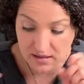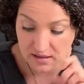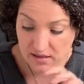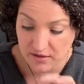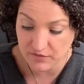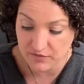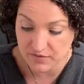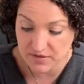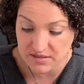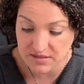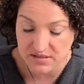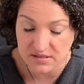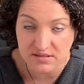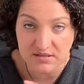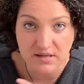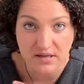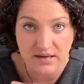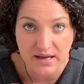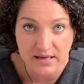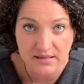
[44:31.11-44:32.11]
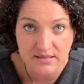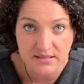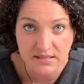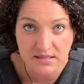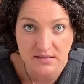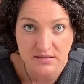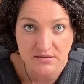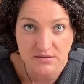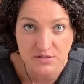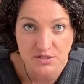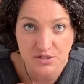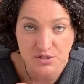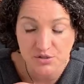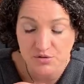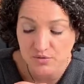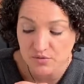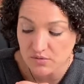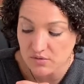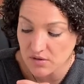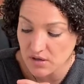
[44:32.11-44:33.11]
if this is connecting to you.